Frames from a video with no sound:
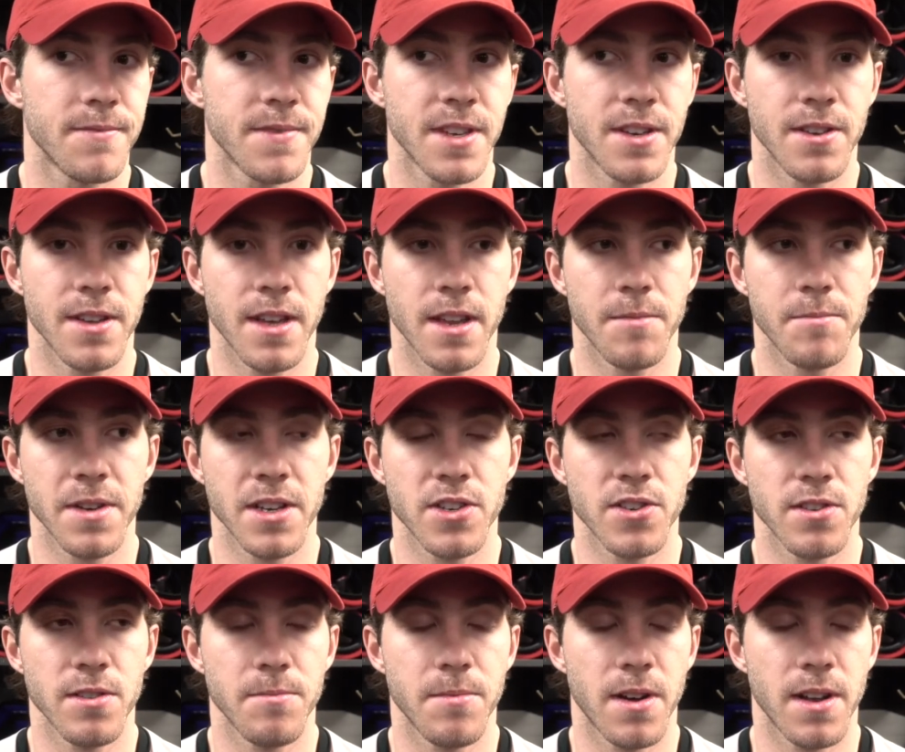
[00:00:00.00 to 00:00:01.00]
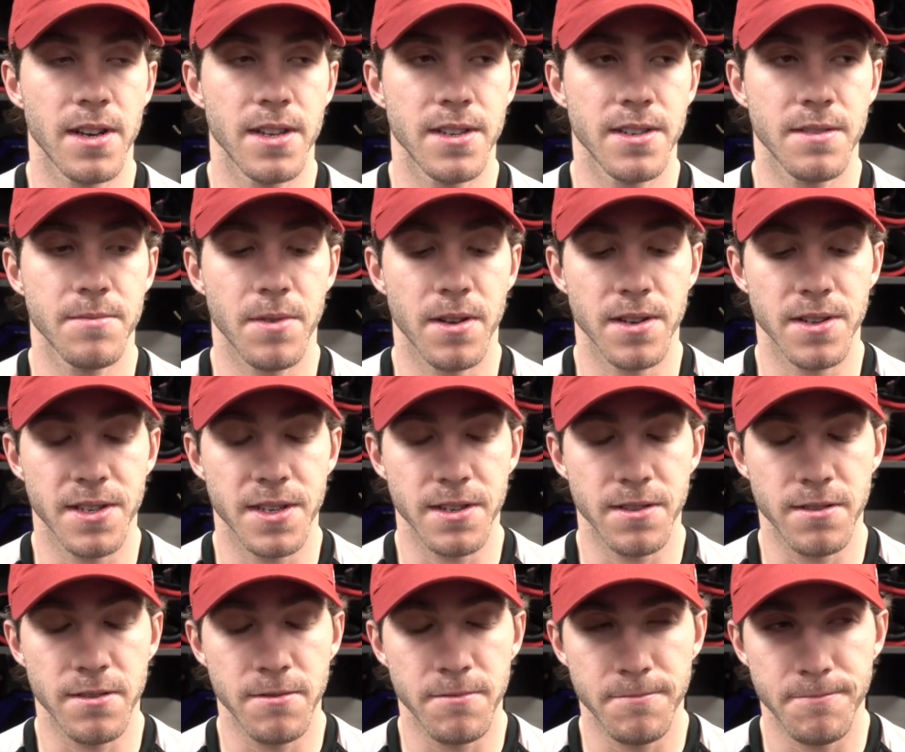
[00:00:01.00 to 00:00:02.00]
you know, you got to make sure the body's
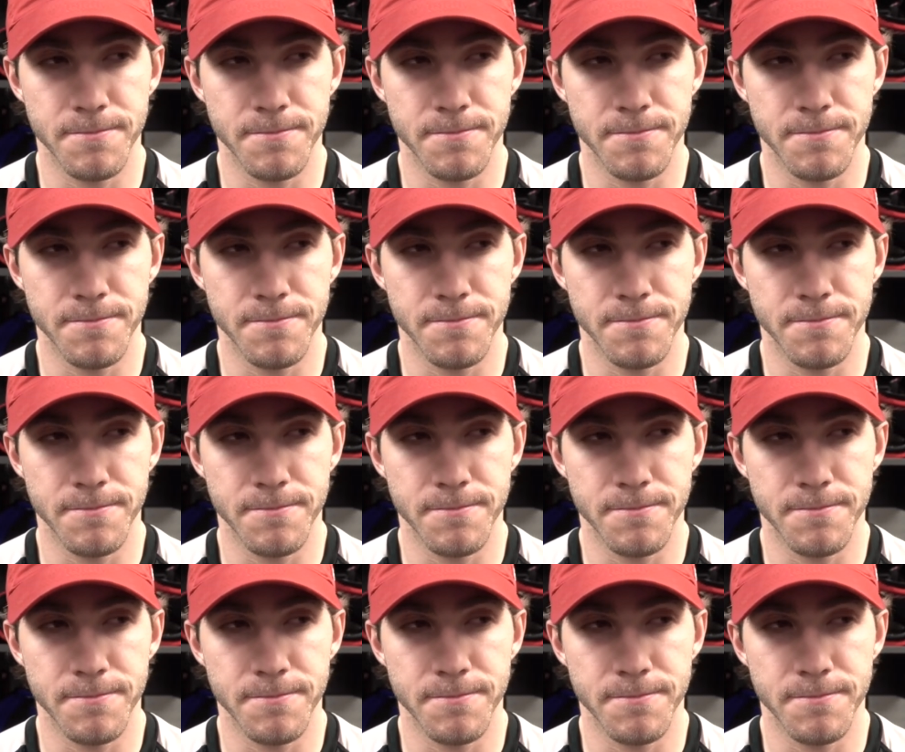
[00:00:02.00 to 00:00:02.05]
healed.